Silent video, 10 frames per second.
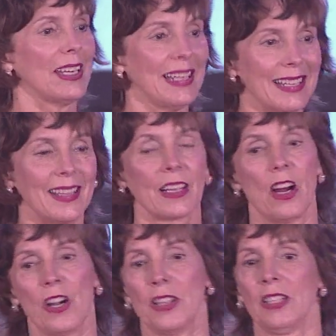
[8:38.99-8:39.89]
in the
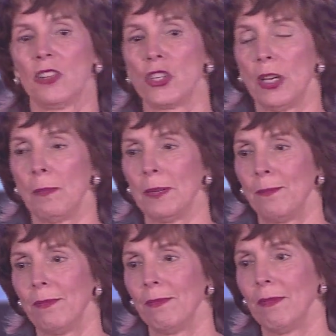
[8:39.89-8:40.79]
car dealership.
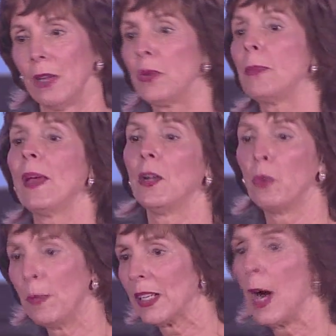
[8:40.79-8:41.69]
They were the men and
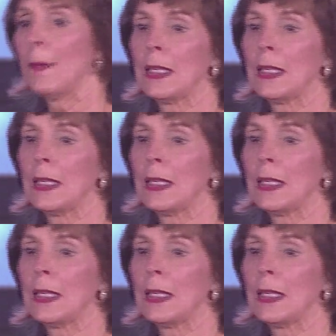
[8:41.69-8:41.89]
women coming to